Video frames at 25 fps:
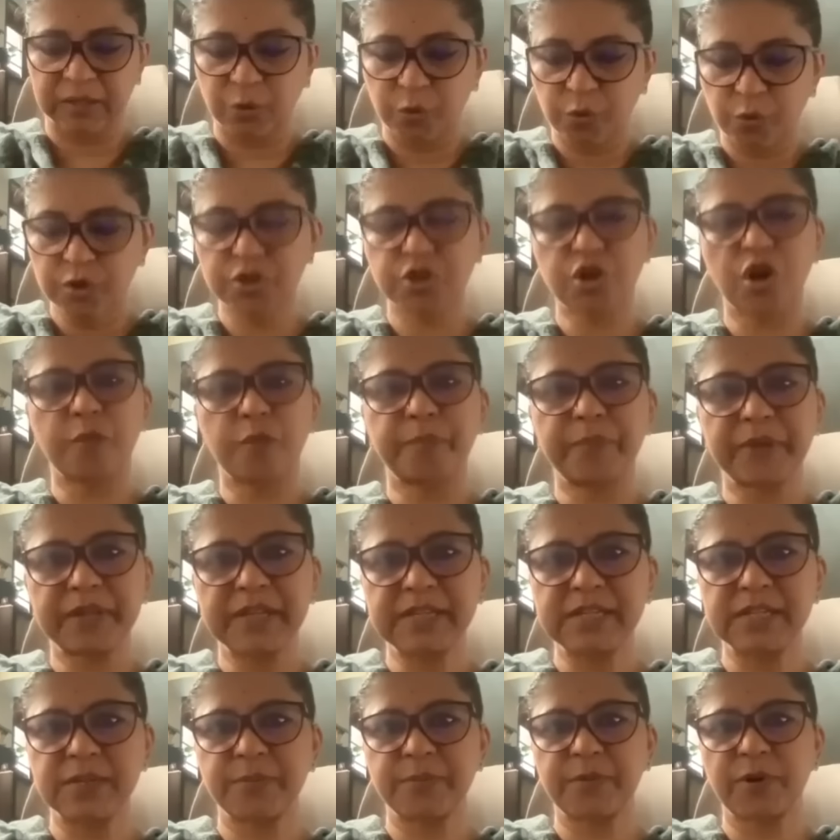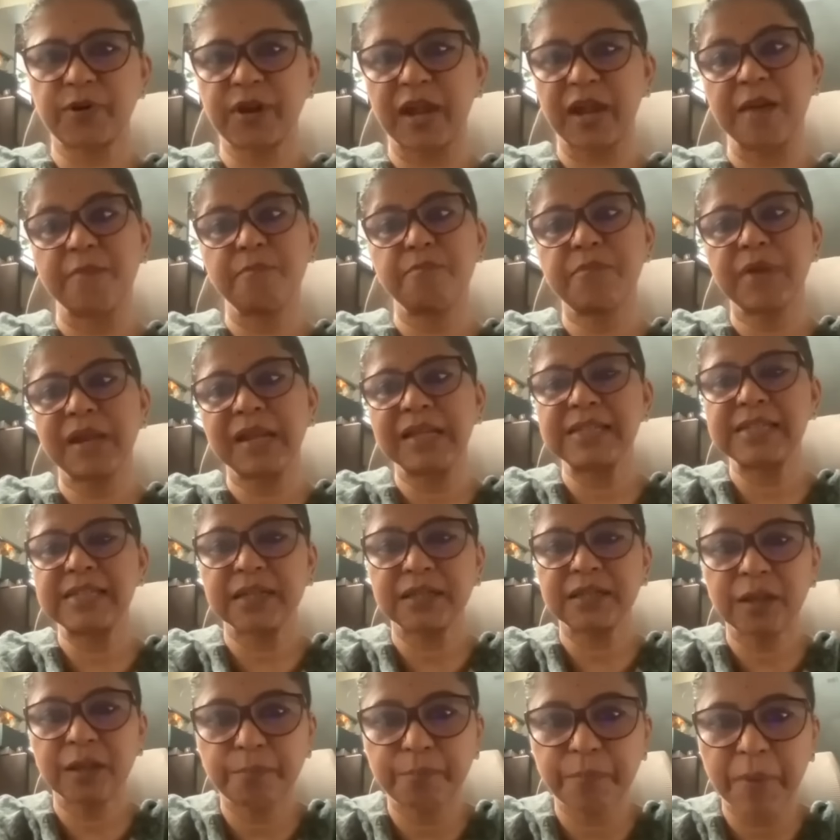The whole topic is about
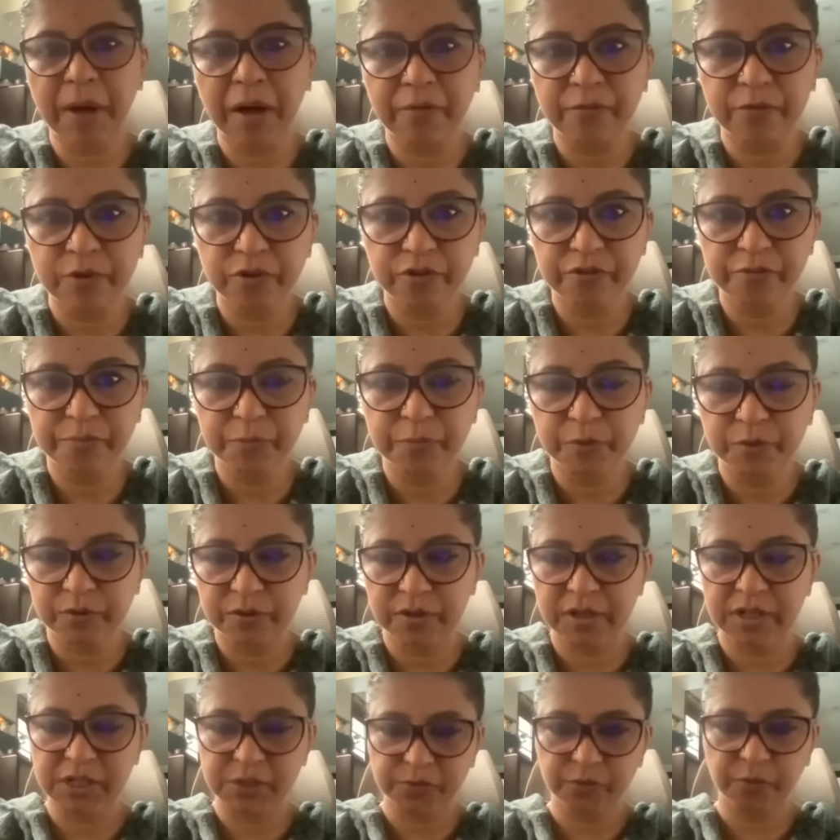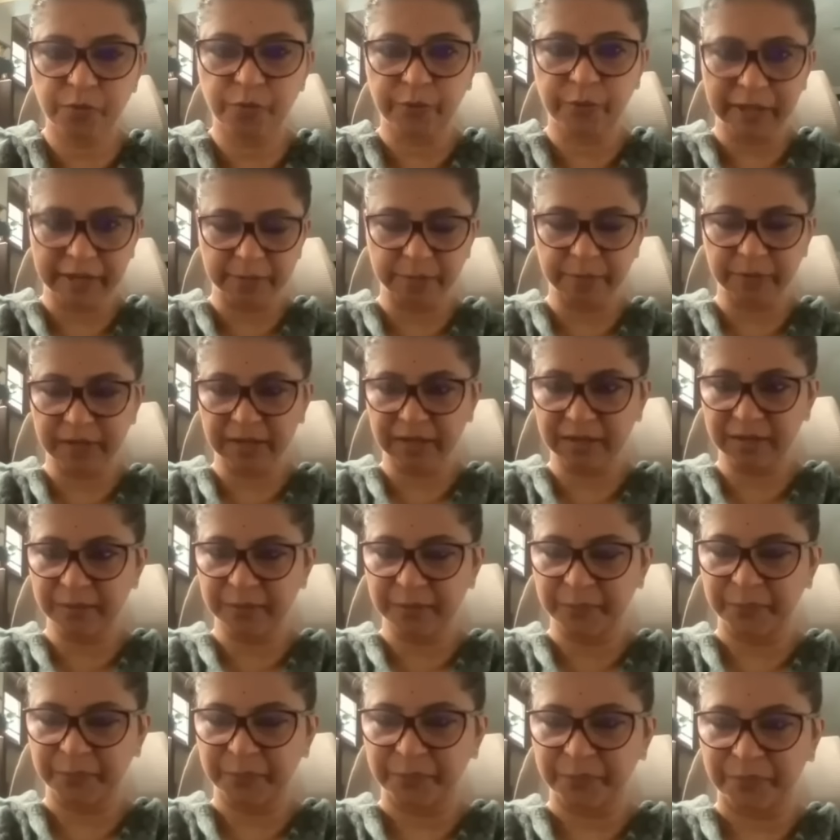embracing the power of mudras for well-being.
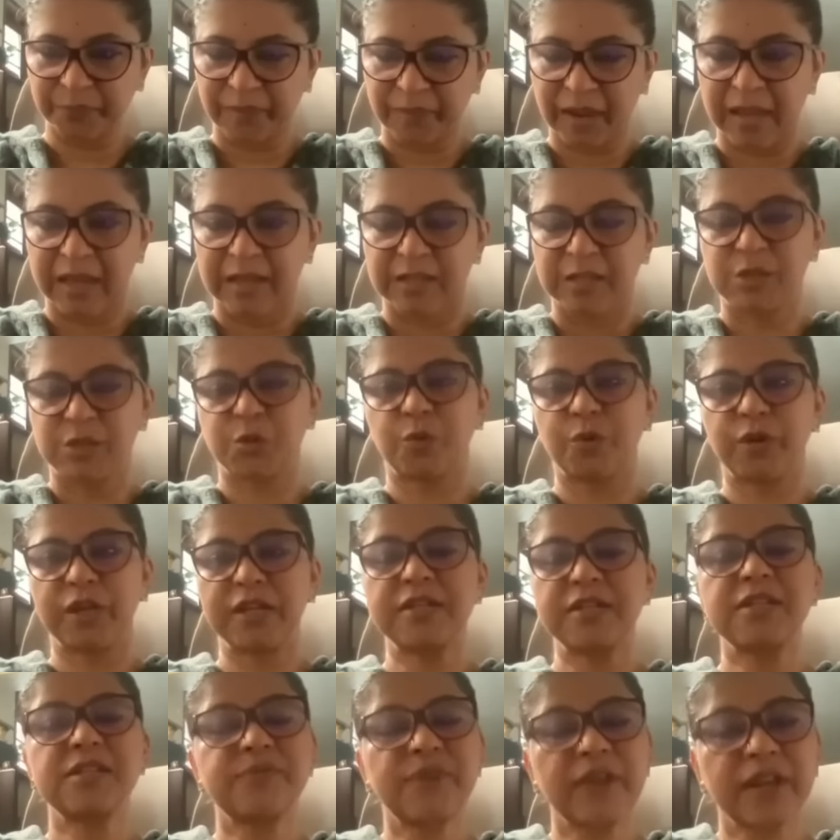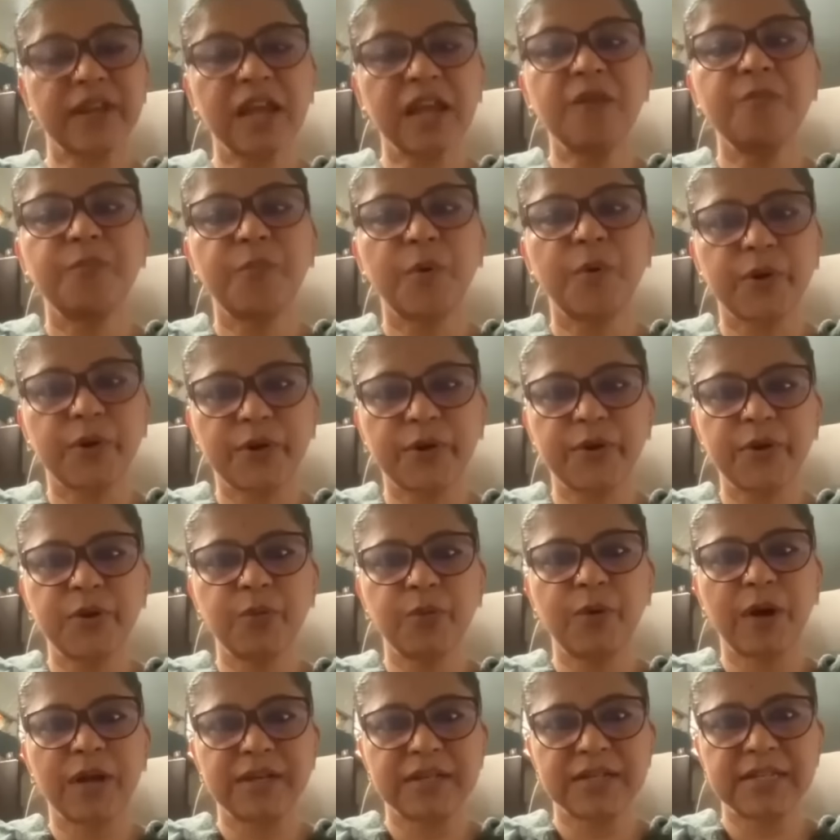So it is very important
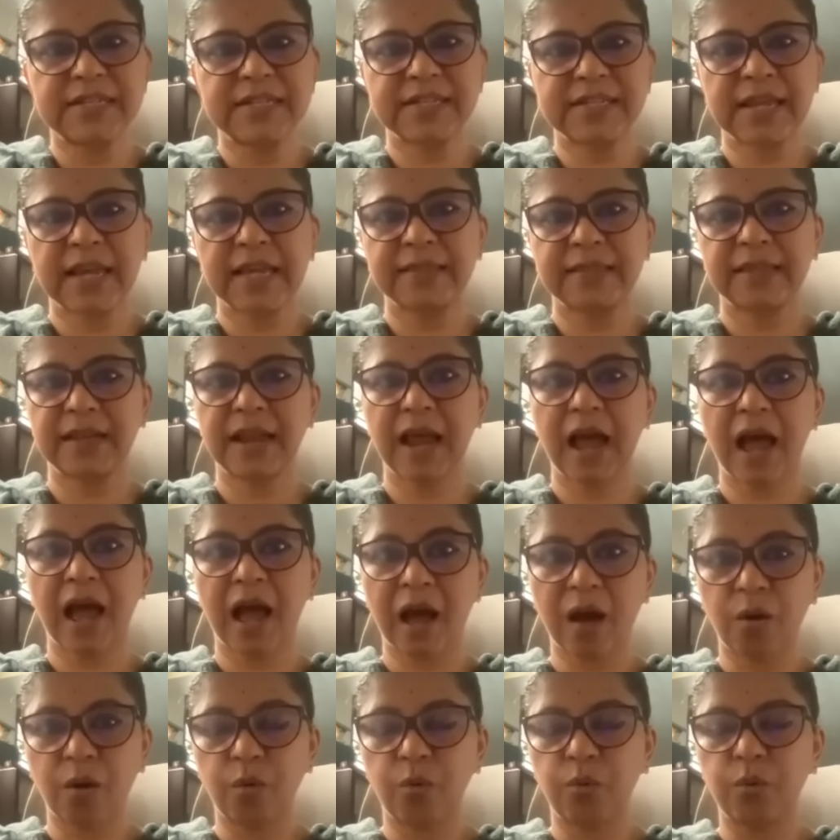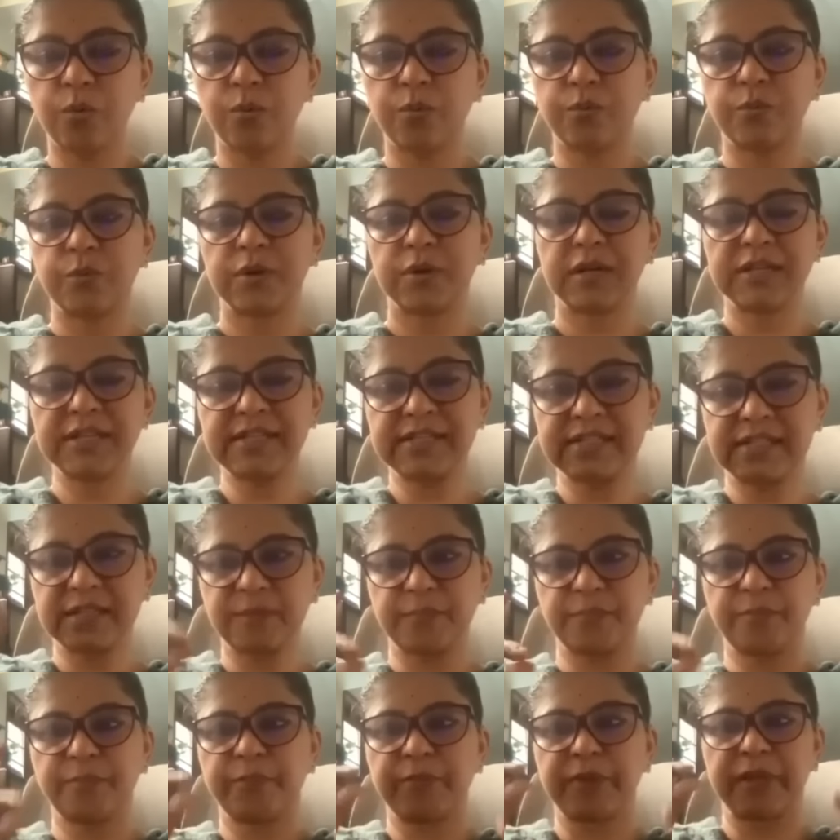to understand that how a
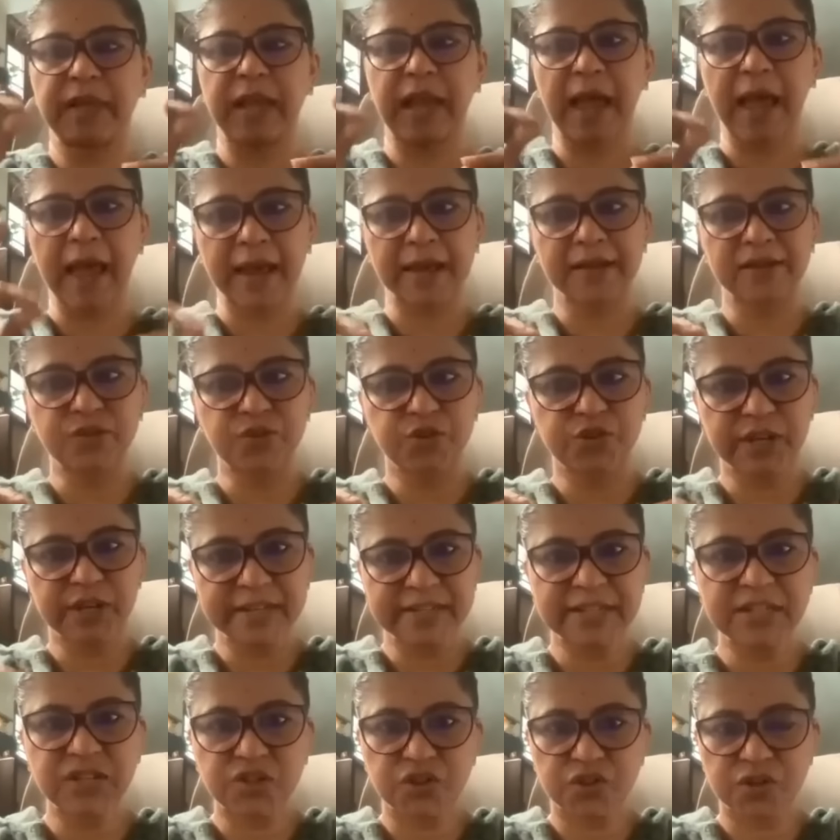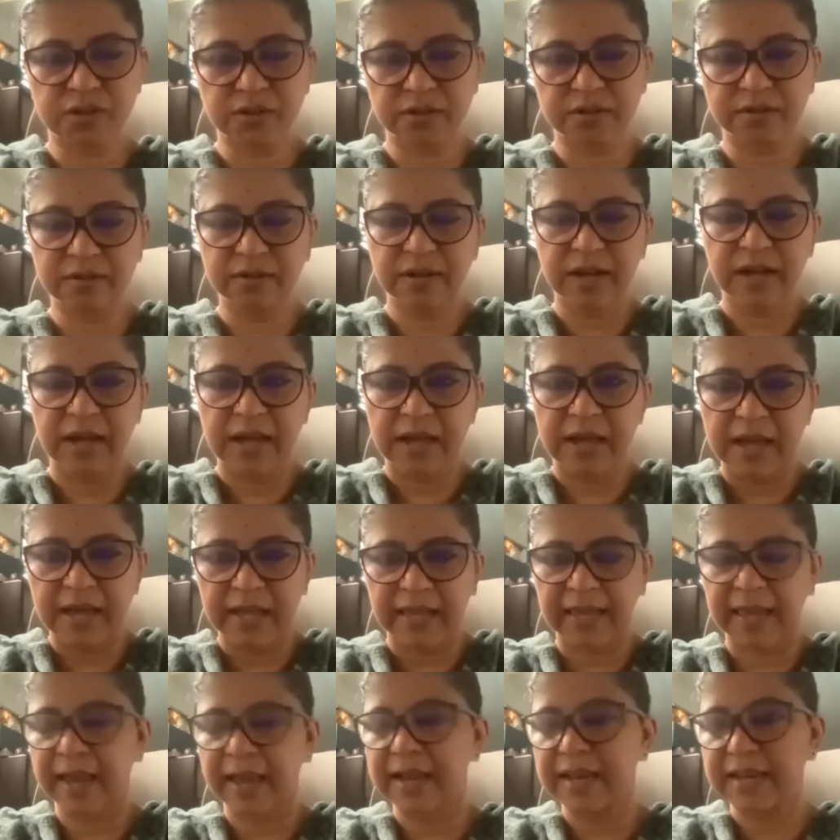simple hand gesture
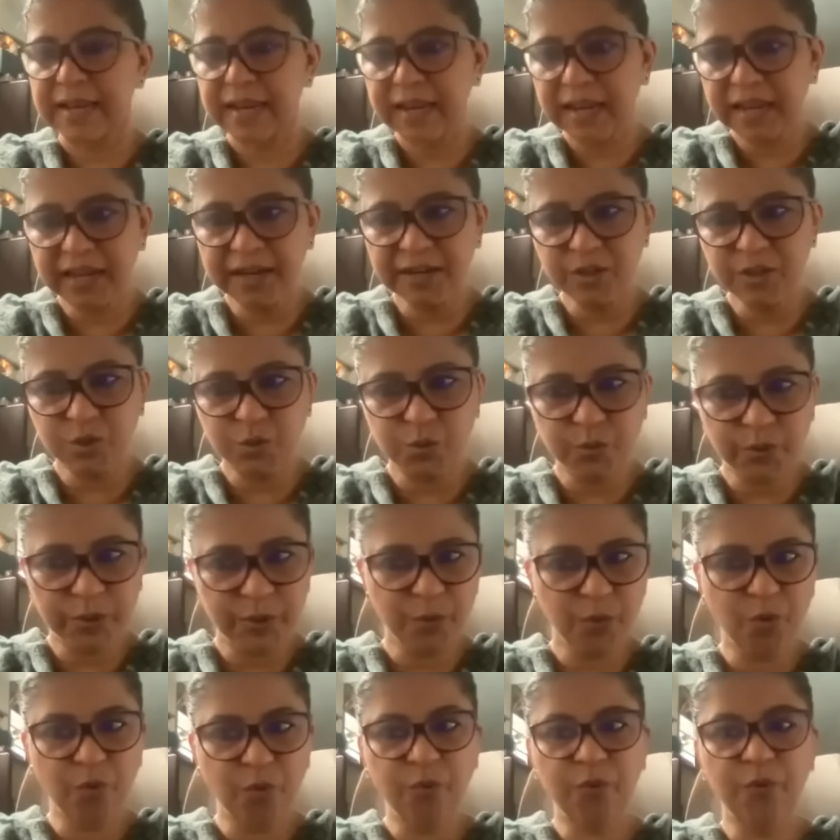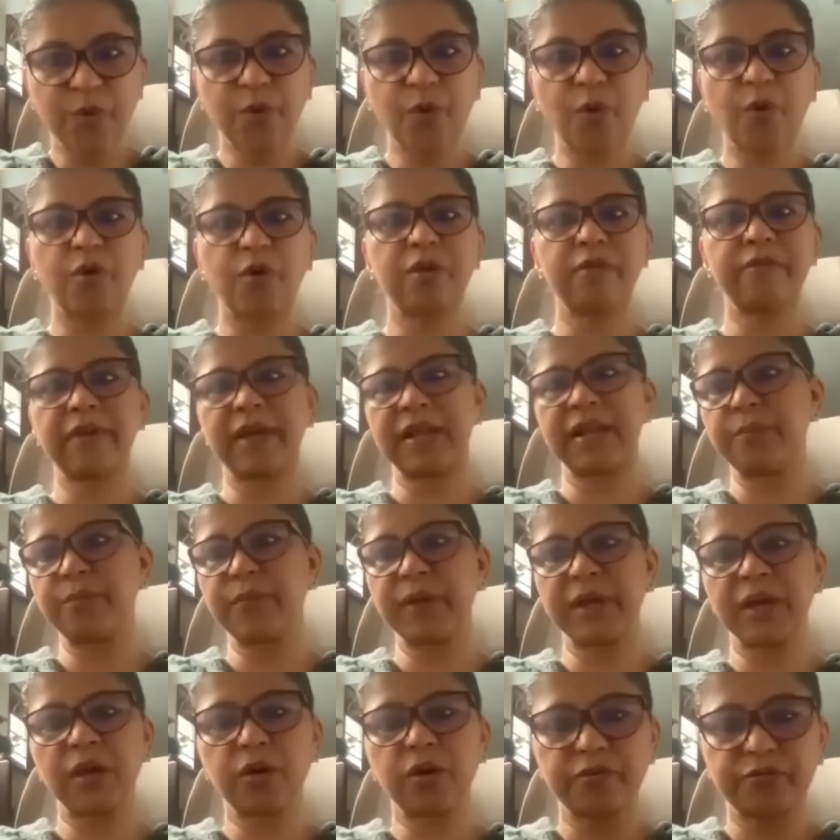can lead to an overall
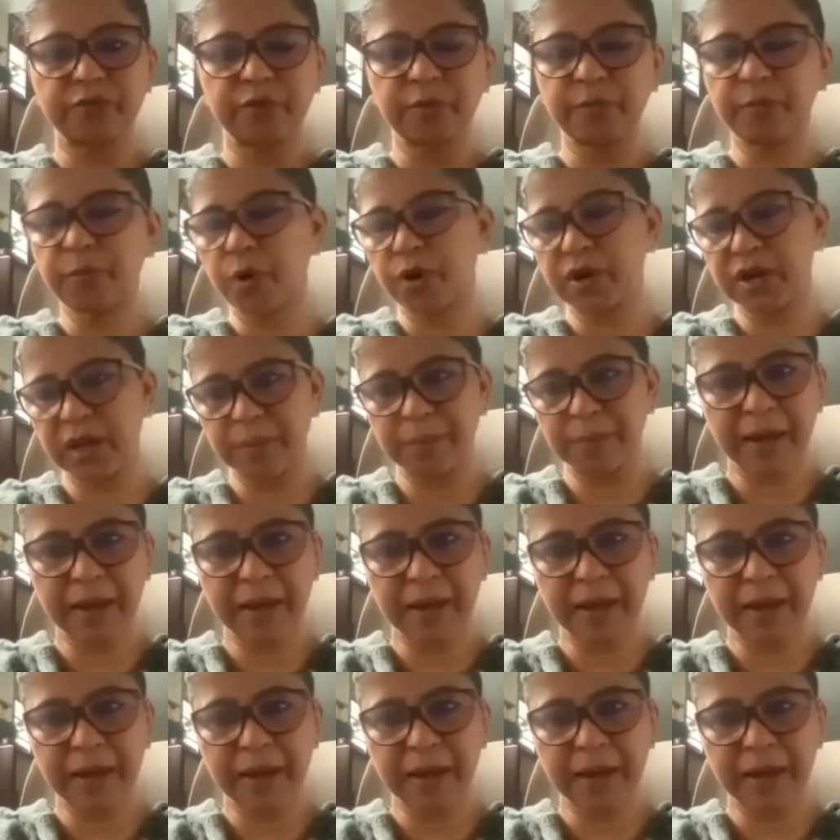well-being of the body,